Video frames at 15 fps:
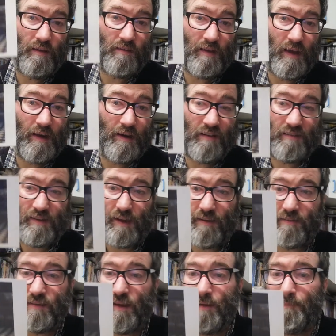is
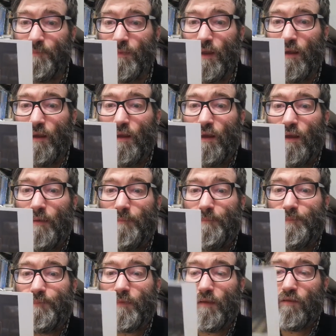Anastasia.
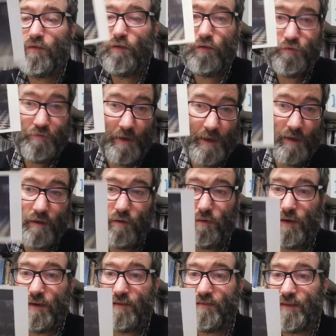So thank you,
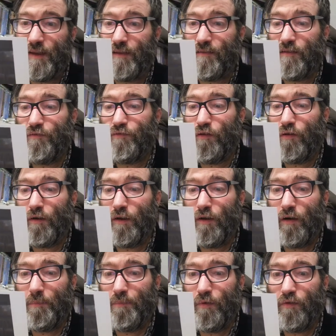Anastasia, for
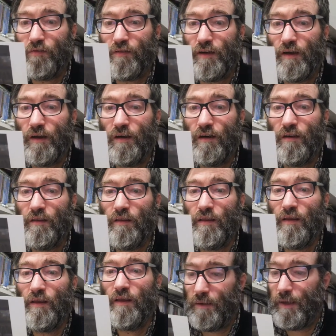your postcard.
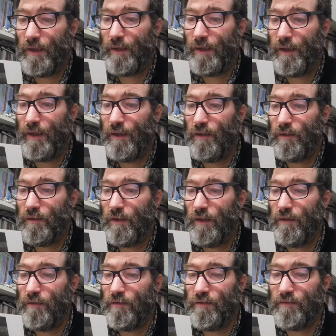I can't
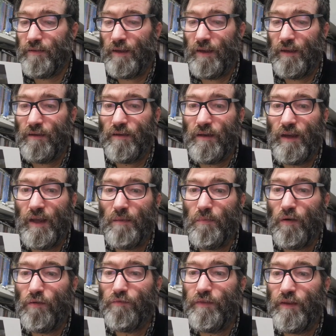understand the
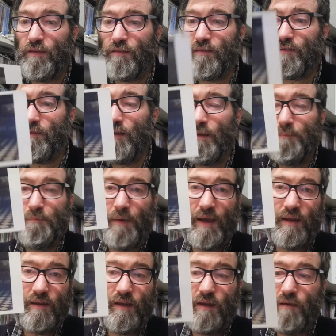name of this
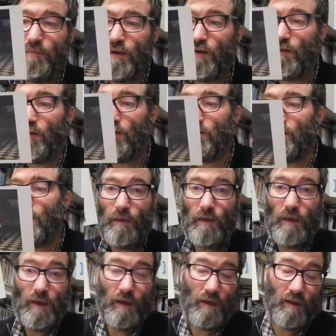painting because
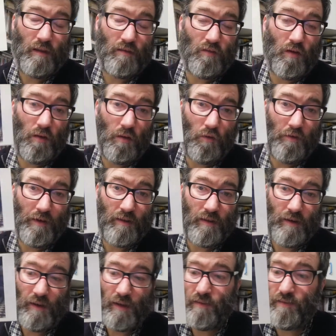it's all
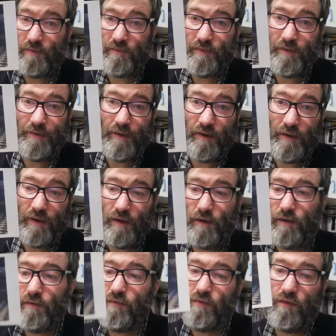written in Cyrillic,
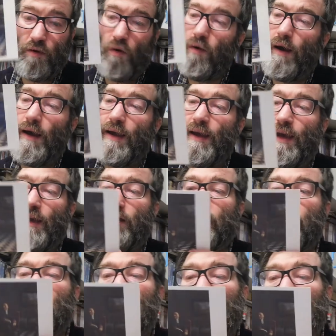so I can't